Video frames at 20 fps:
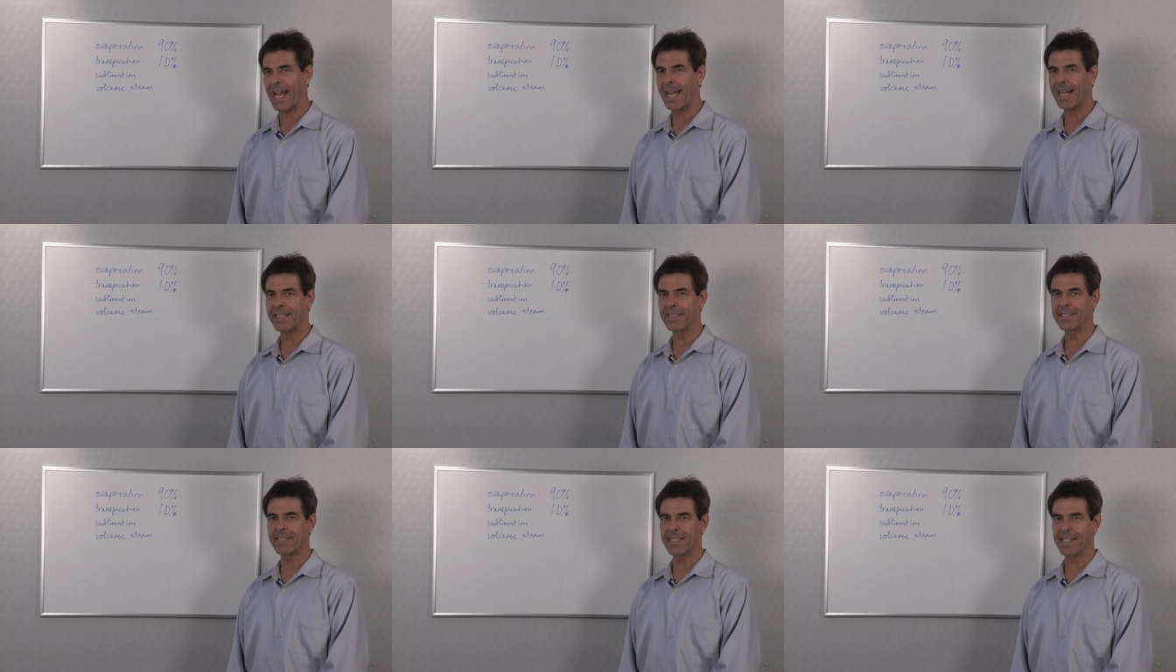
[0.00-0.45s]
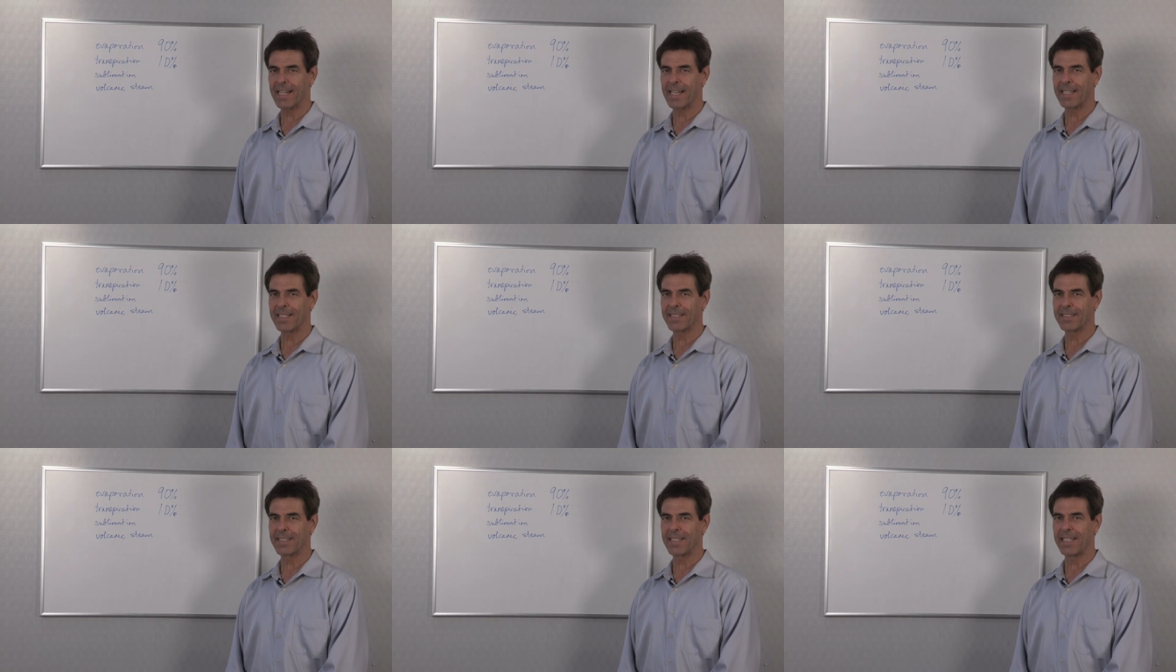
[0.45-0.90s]
acts
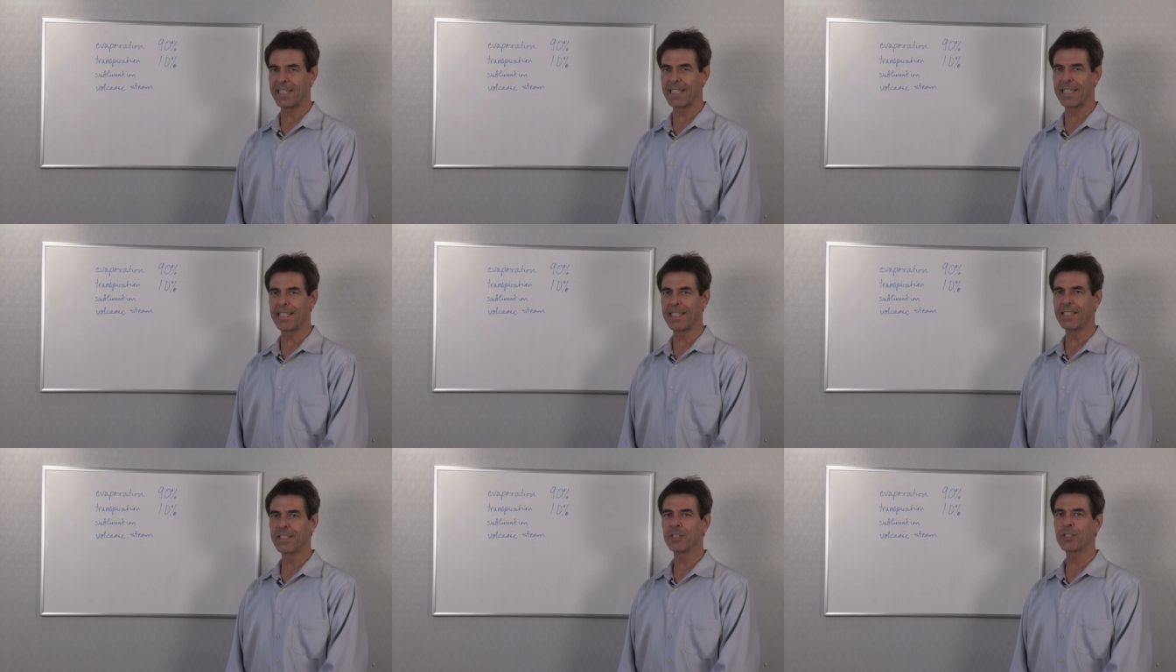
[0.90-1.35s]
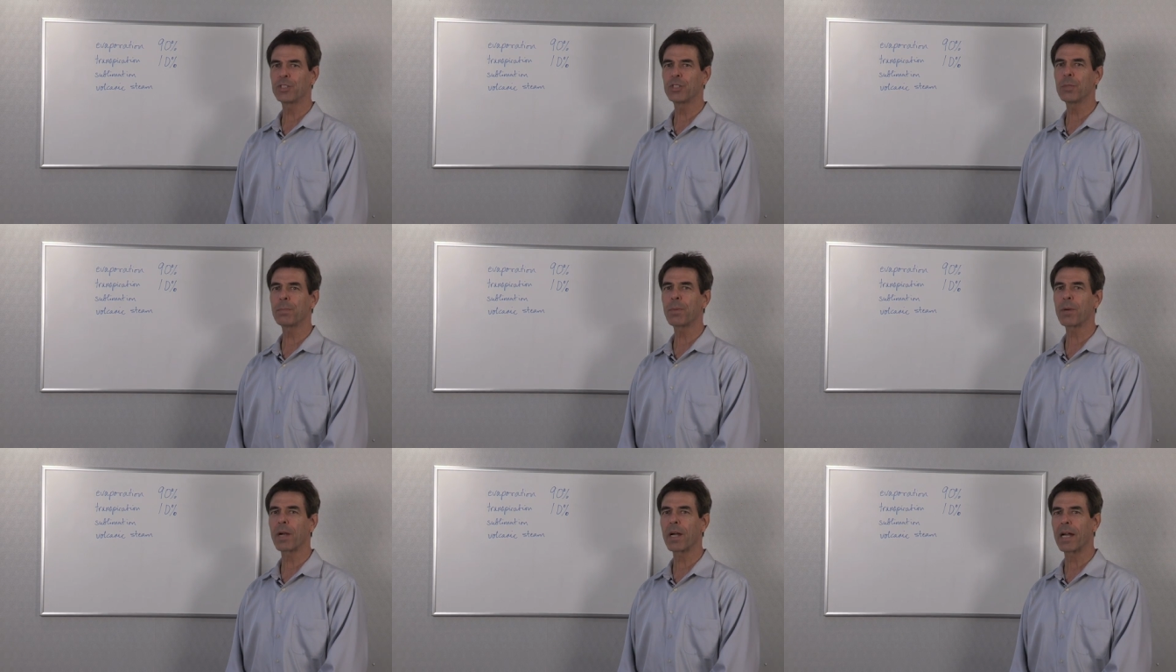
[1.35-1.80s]
as the
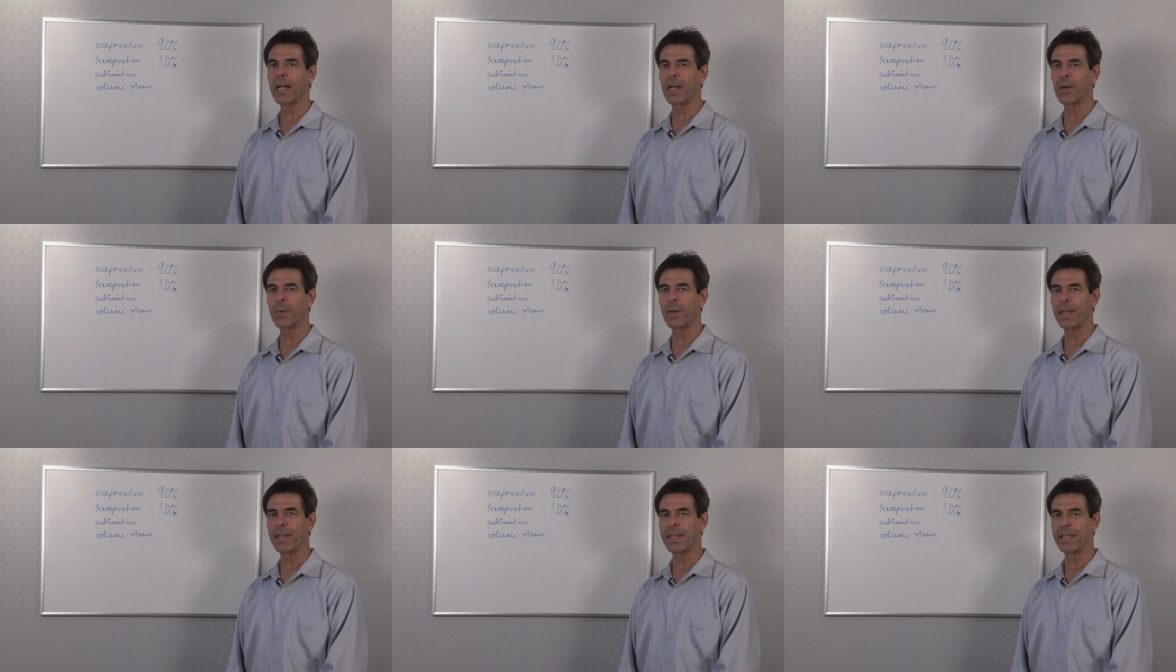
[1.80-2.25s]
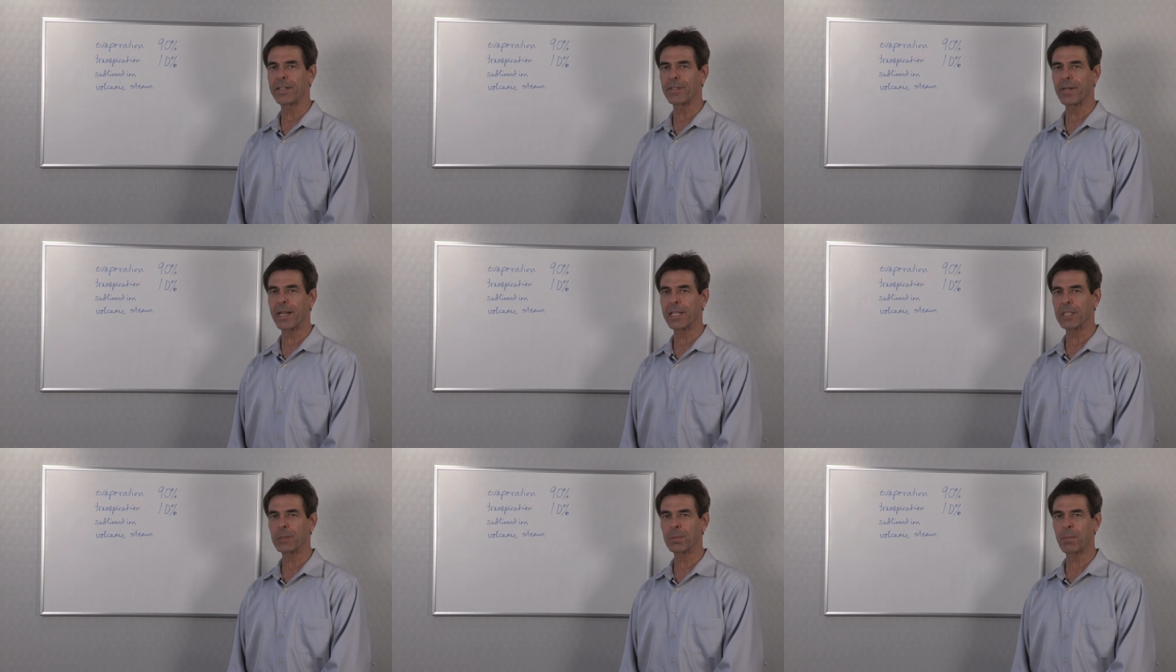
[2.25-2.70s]
superhighway that
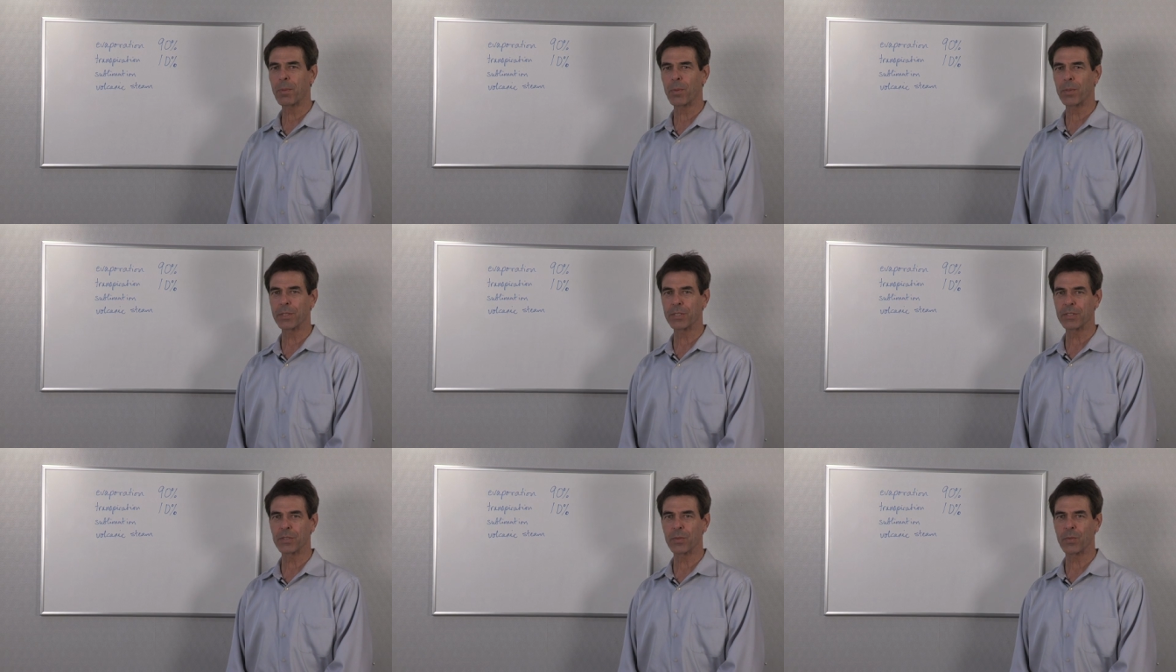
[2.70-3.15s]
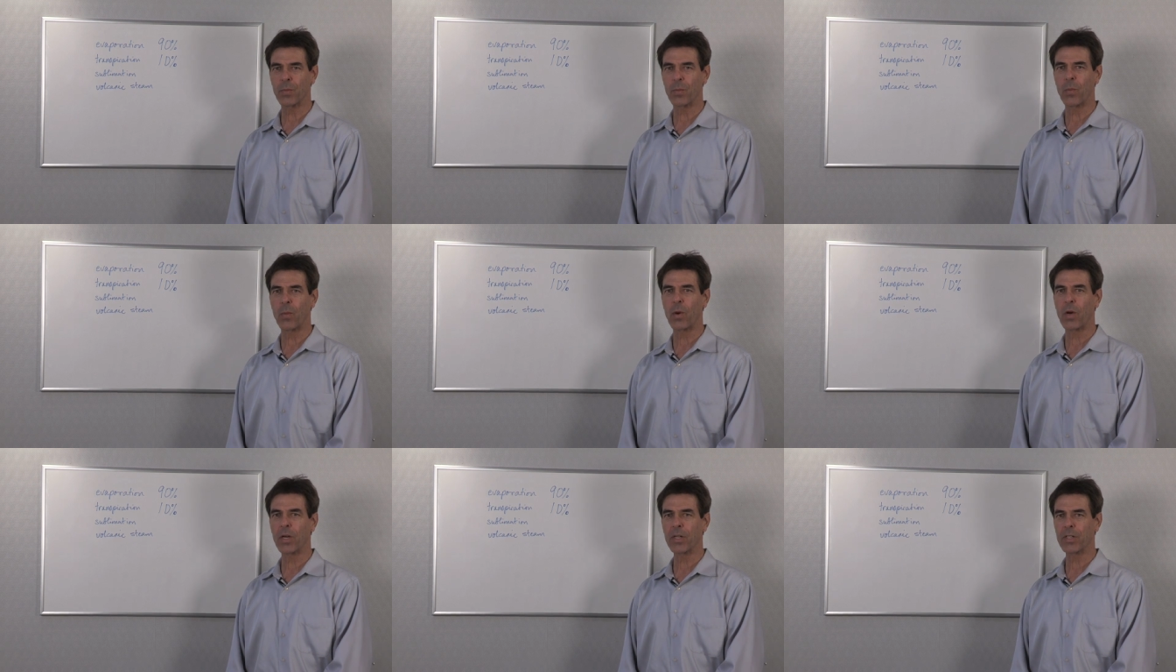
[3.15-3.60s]
transports
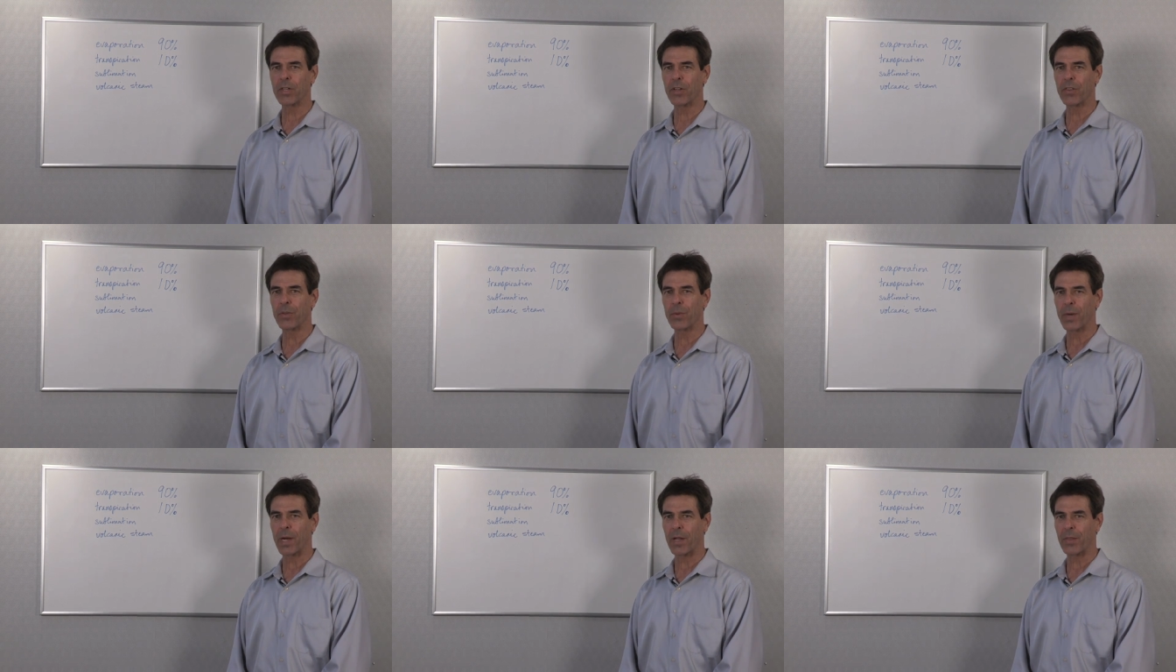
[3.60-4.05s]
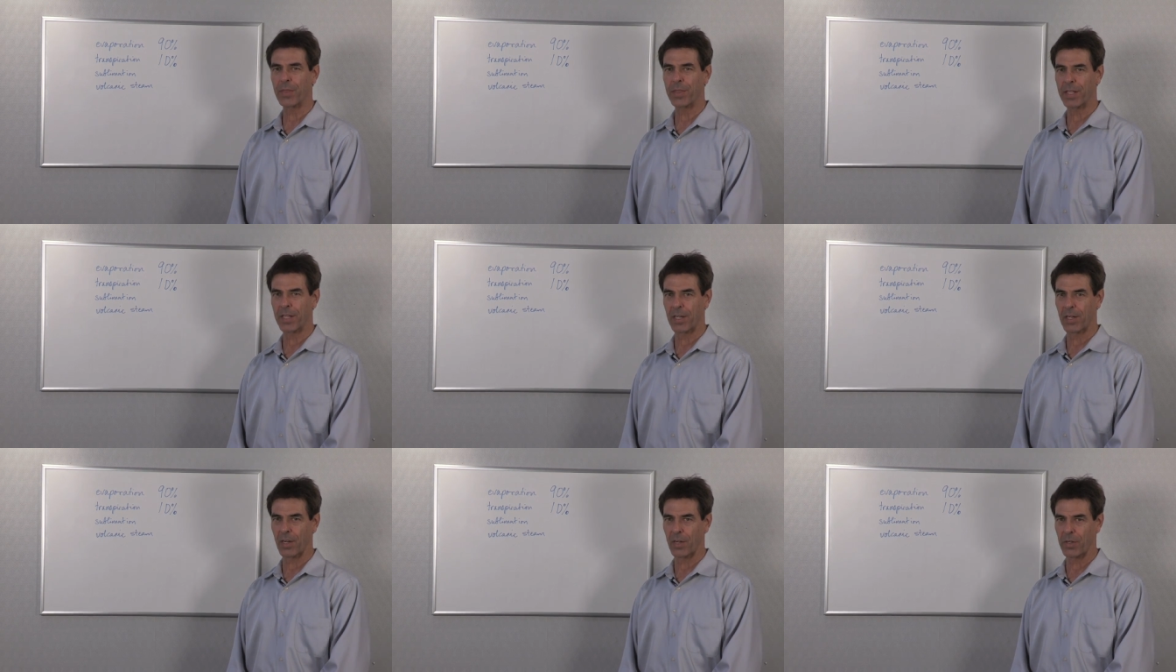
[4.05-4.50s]
water throughout
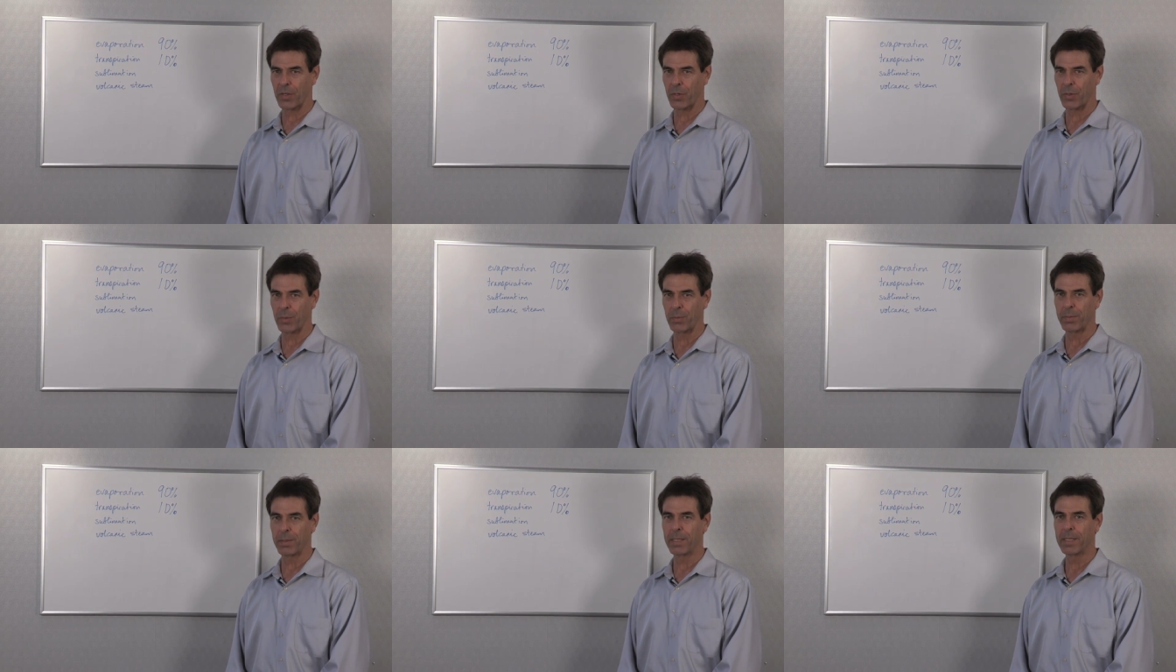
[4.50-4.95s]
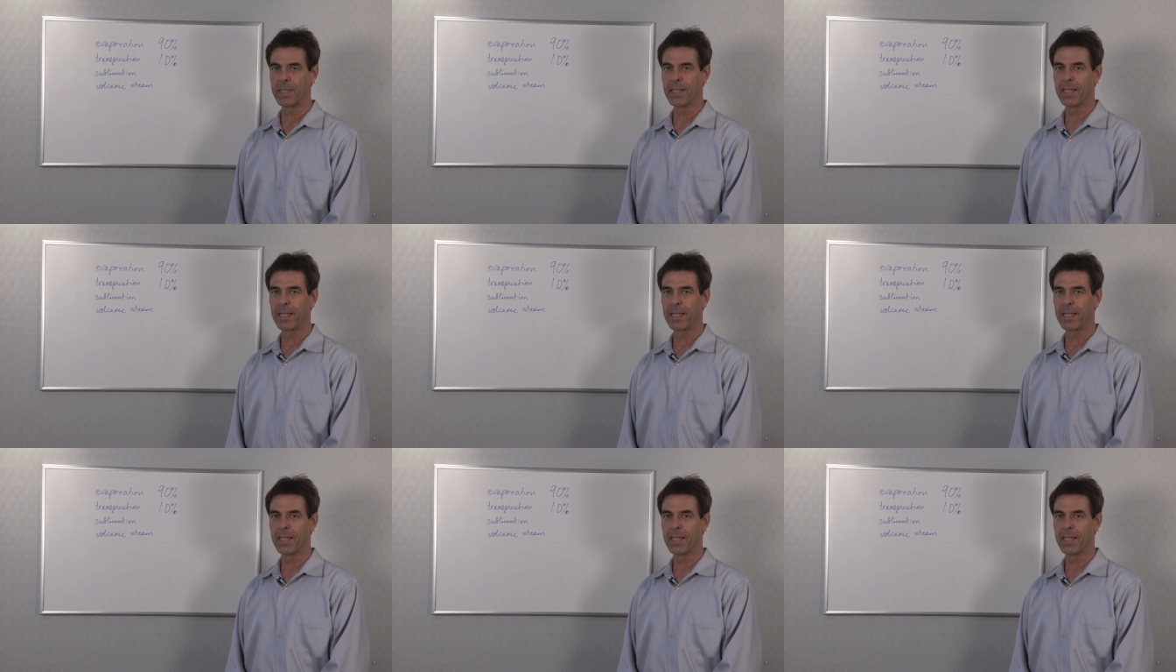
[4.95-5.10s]
the globe,